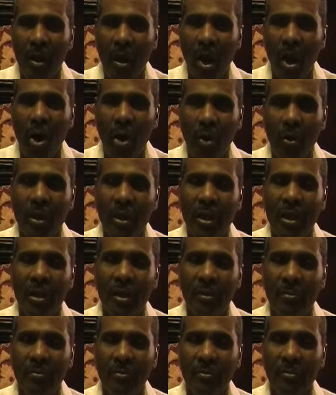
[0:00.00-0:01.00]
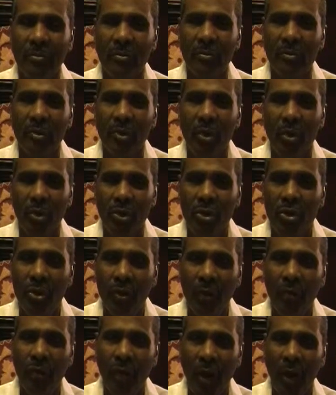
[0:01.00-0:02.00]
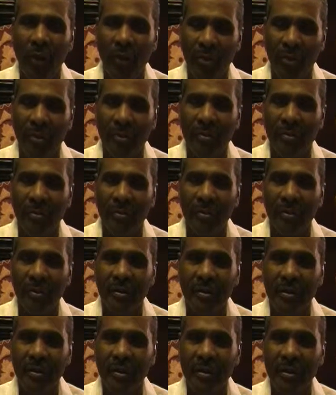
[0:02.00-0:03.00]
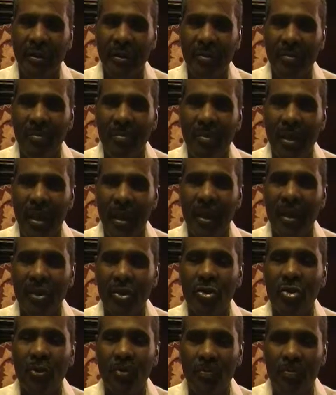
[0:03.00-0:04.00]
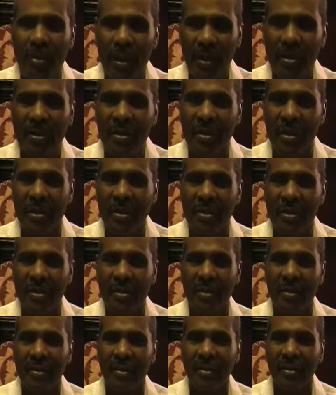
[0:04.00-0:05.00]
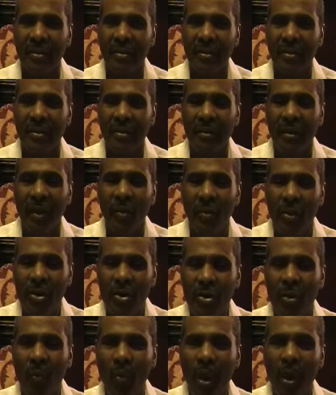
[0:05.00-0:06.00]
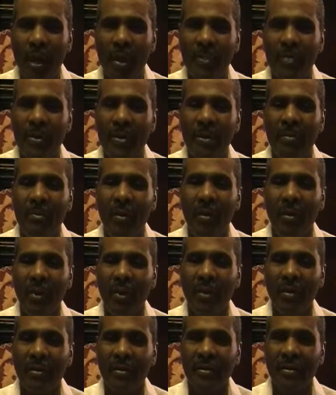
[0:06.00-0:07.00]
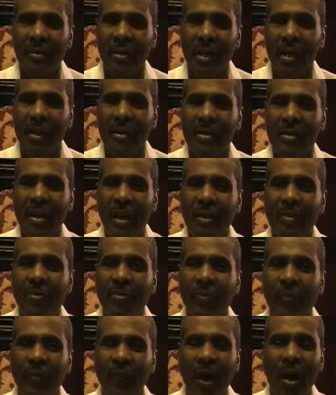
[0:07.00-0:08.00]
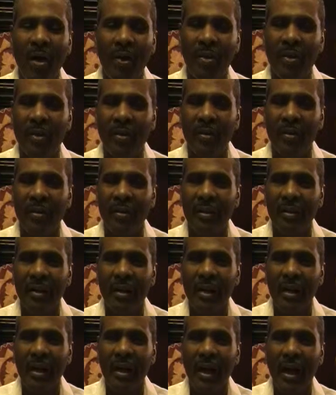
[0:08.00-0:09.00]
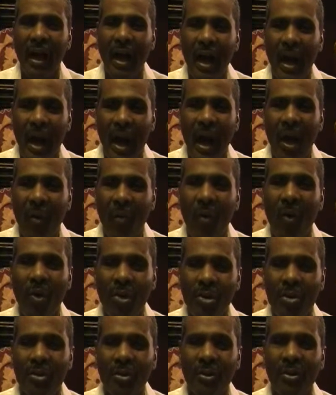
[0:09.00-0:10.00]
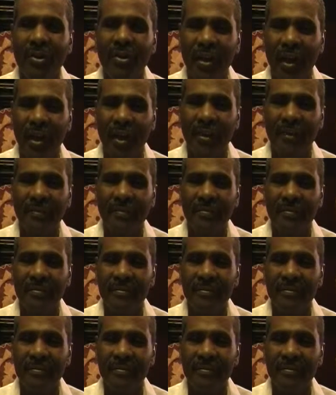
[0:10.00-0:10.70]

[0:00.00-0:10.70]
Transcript: Call him your father. Make it your business that when you wake up in the morning, say, Father, how are you today?